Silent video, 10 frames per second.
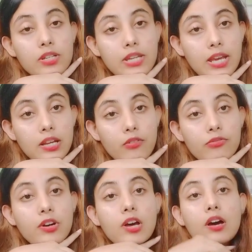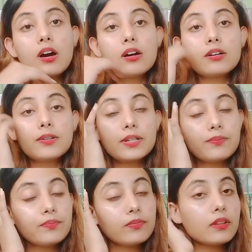native a
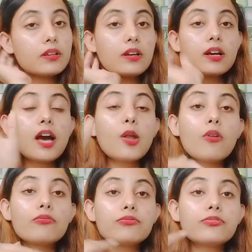kind of